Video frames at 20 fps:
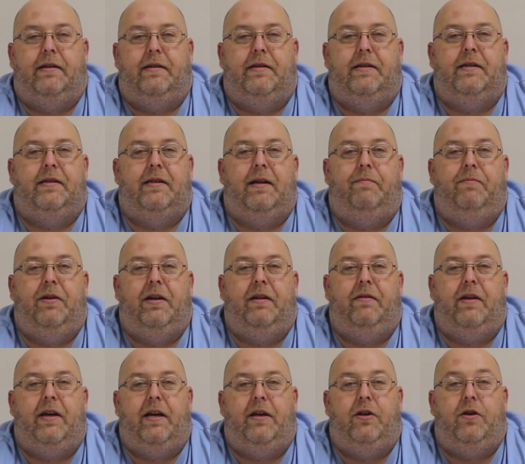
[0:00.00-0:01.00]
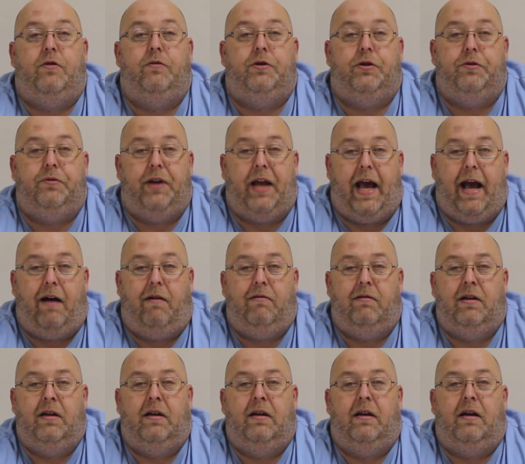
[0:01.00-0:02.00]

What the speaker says: Is this something that you do now?